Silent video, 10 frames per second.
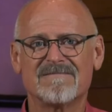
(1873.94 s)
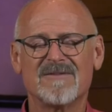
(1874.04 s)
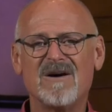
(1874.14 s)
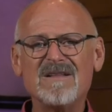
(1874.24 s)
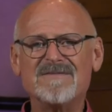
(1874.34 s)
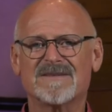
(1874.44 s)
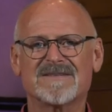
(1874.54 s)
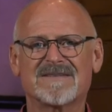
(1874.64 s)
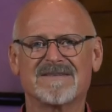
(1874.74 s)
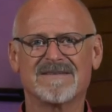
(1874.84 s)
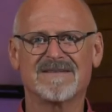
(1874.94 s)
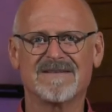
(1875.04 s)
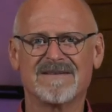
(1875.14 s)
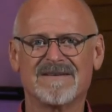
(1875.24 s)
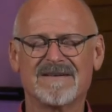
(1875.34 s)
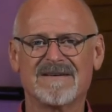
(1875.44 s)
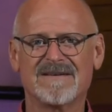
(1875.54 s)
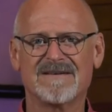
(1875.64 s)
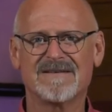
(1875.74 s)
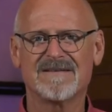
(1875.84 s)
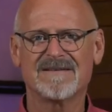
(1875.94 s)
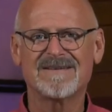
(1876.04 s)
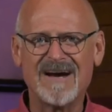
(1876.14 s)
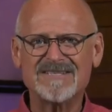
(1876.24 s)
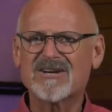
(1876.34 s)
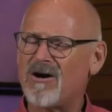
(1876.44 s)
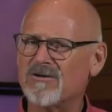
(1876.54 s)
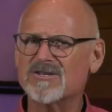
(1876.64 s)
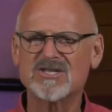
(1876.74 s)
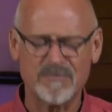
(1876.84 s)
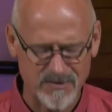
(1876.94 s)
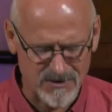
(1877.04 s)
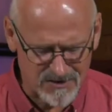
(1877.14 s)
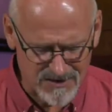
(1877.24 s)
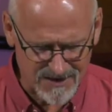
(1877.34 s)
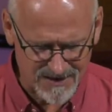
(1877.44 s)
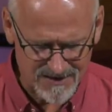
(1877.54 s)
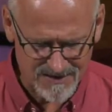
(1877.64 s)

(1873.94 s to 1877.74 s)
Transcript: All of us. God's called us to purity.